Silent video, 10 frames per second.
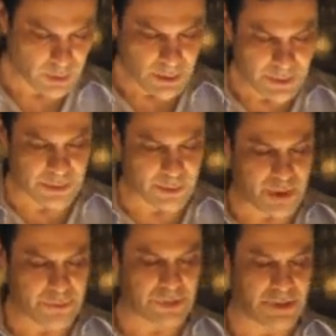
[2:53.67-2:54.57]
That her
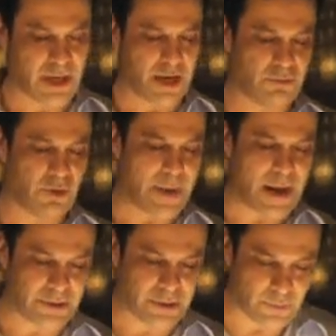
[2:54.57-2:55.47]
mother's entire
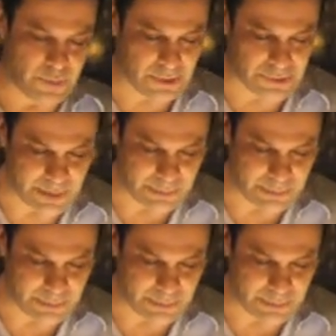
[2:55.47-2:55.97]
romantic career seemed